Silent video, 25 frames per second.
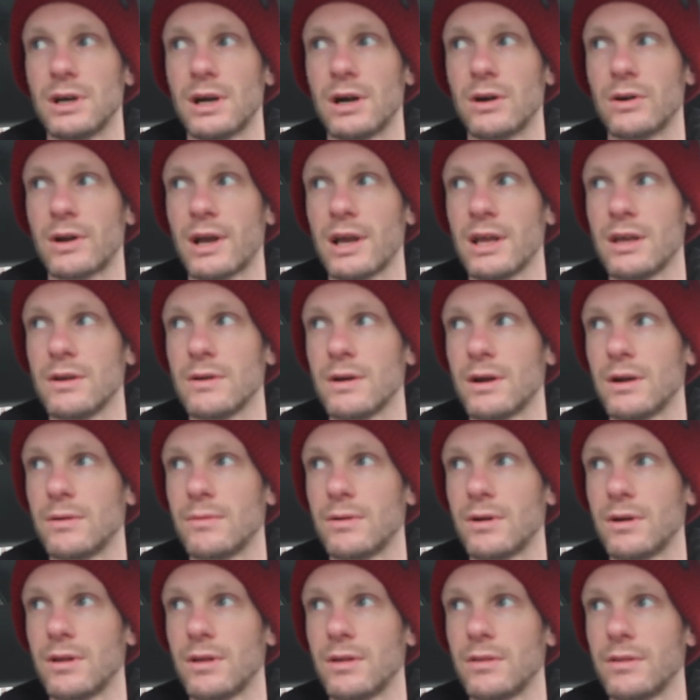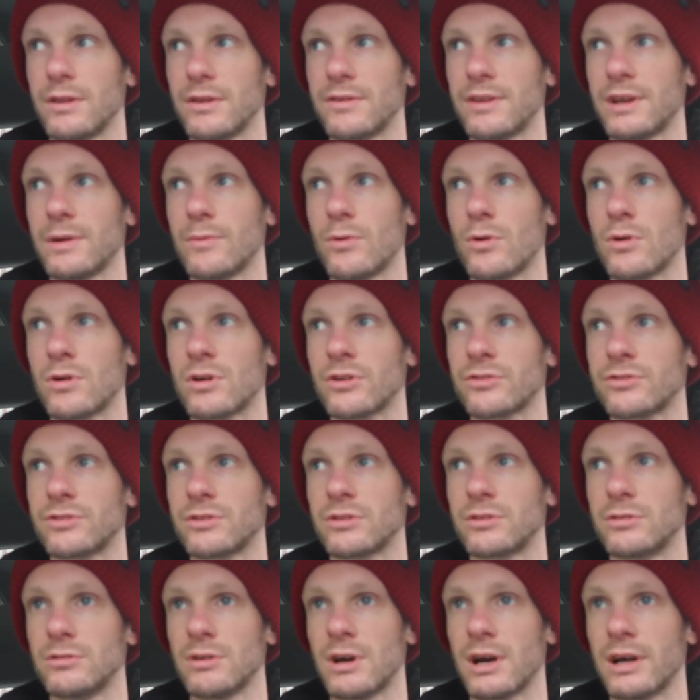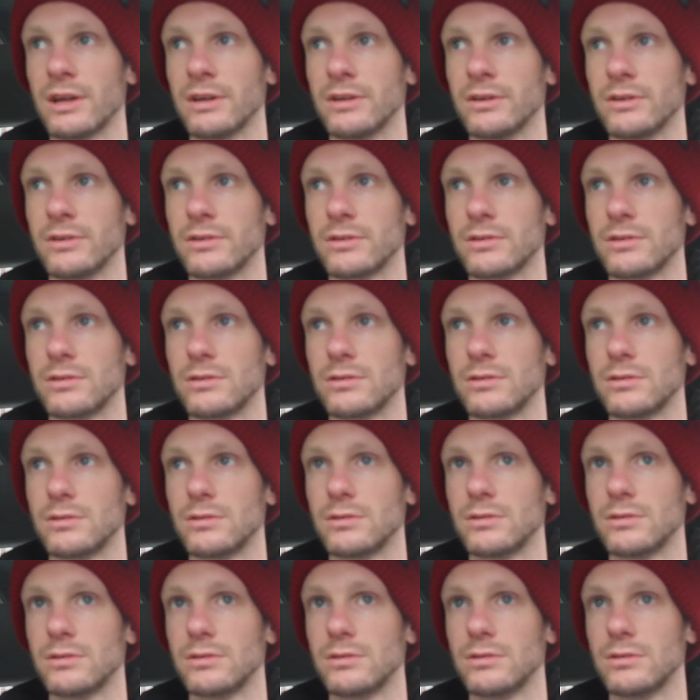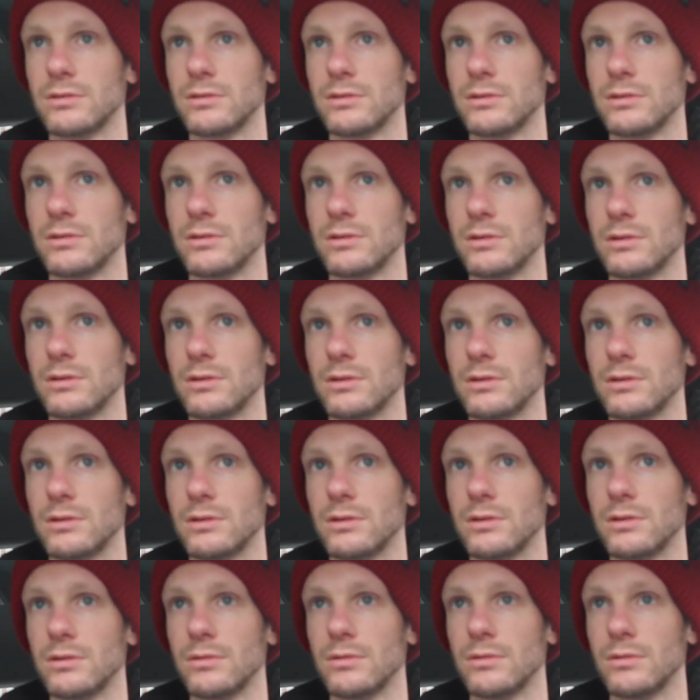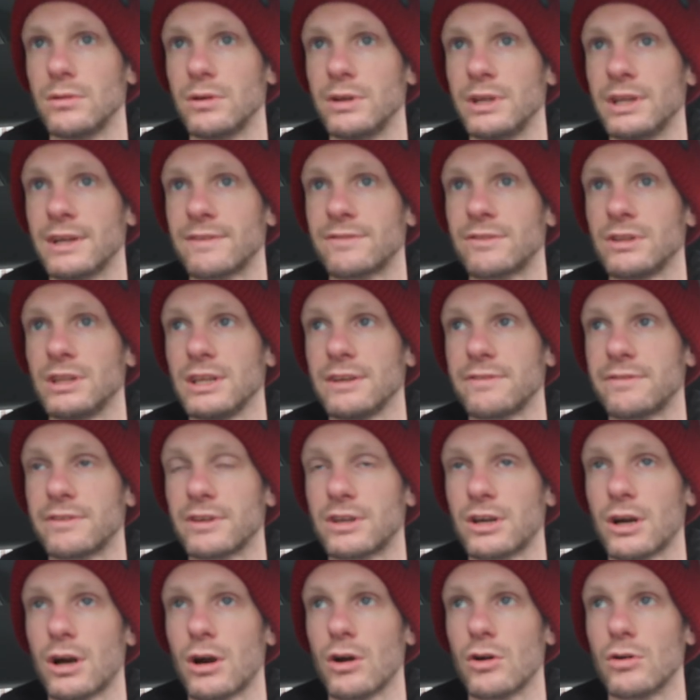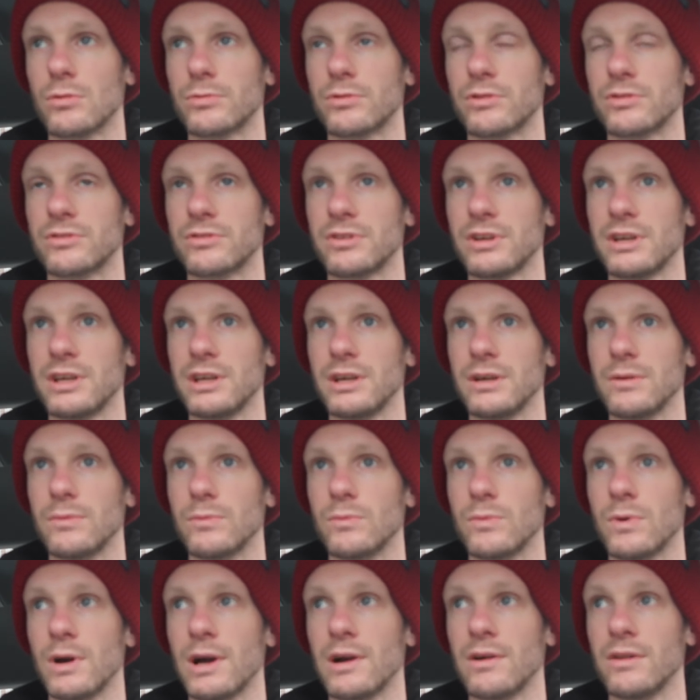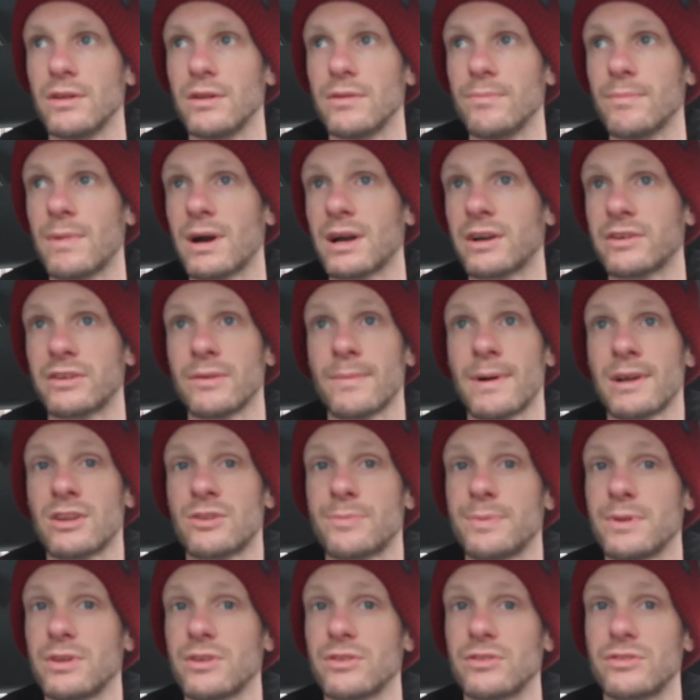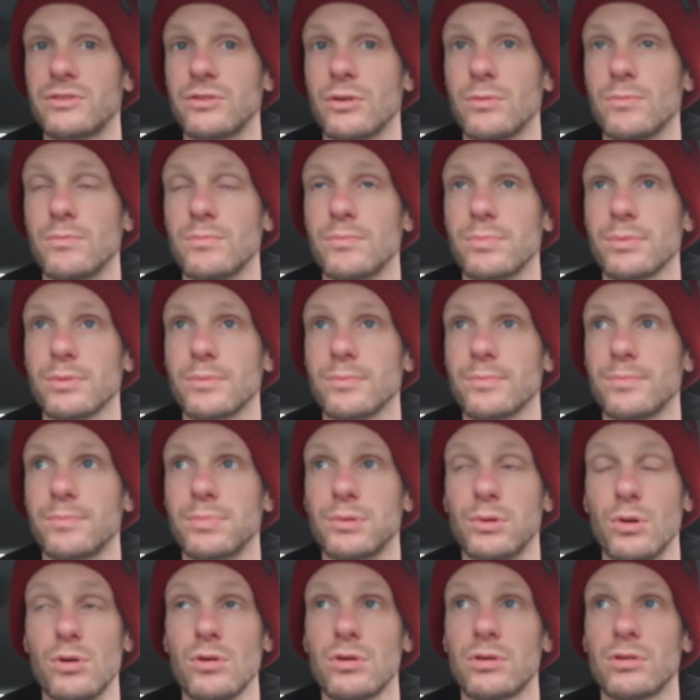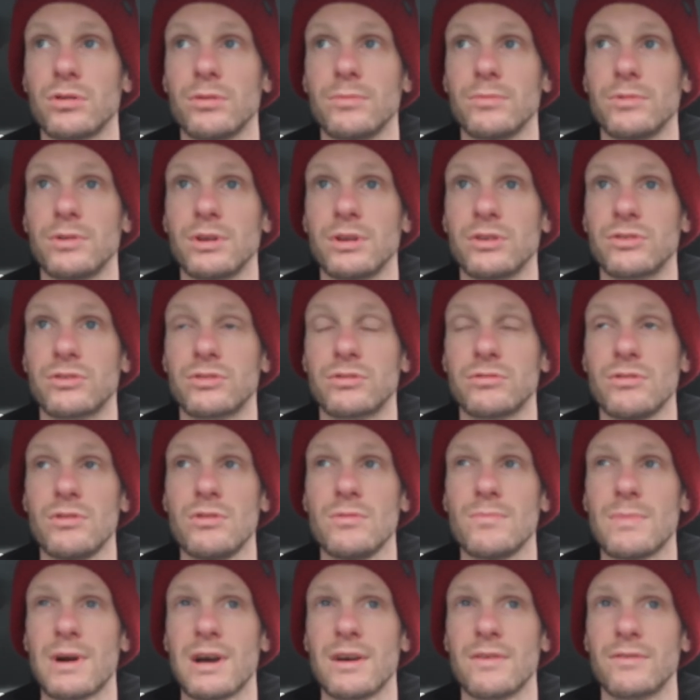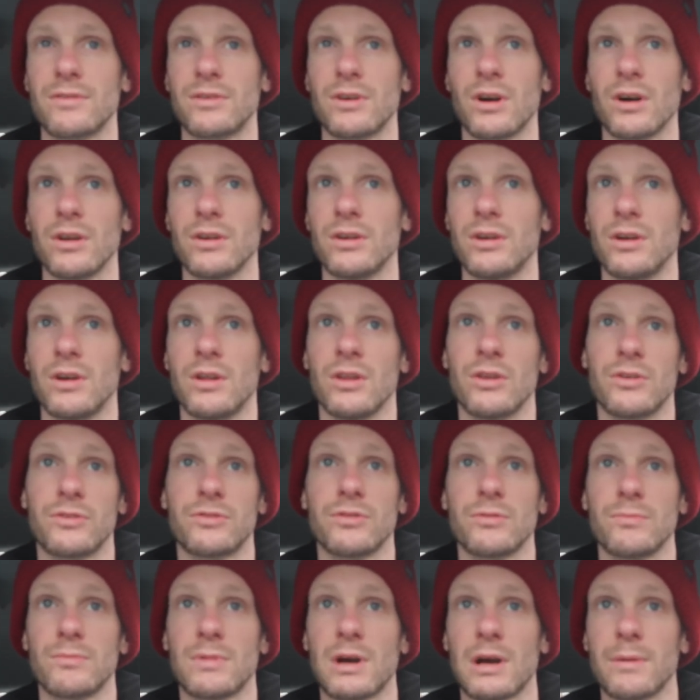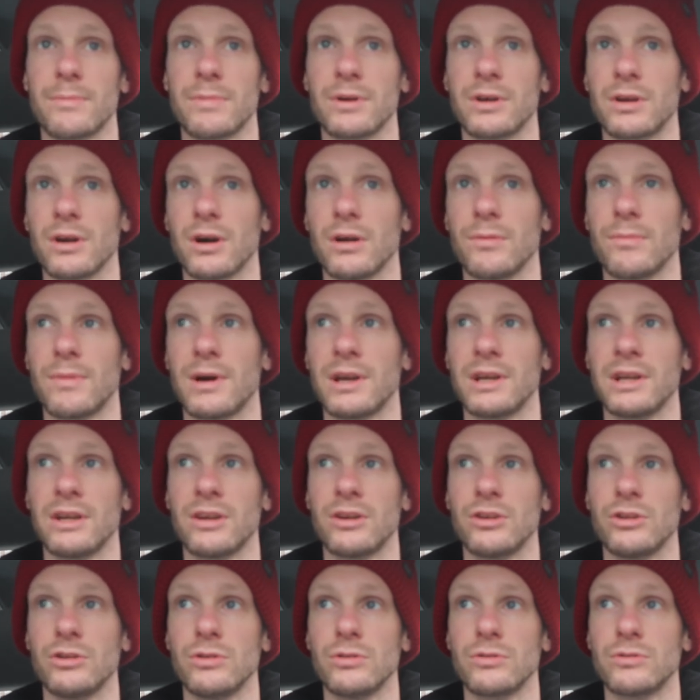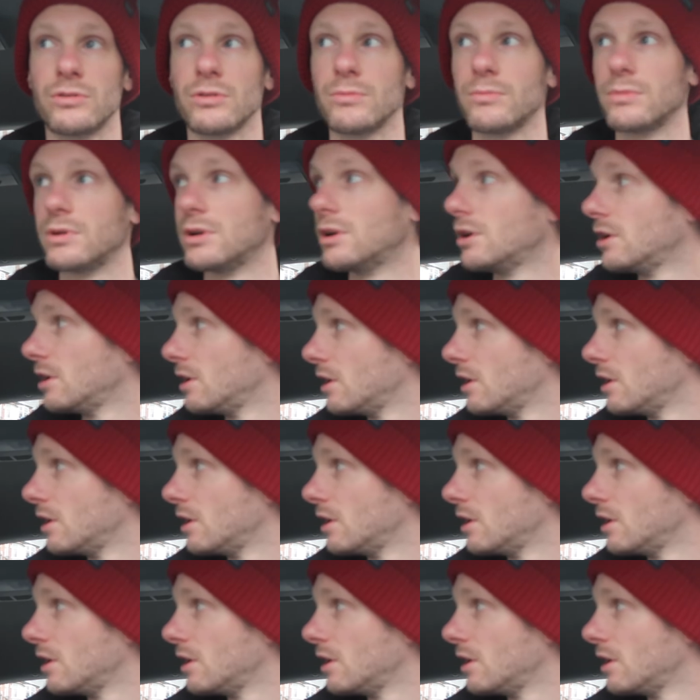I'll get you. They said it won't cost a grand, and you'll have to lift the car up to see where it might, because it might just be the sump plug, that the screw might have gone, the sump might be gone, might need a new sump.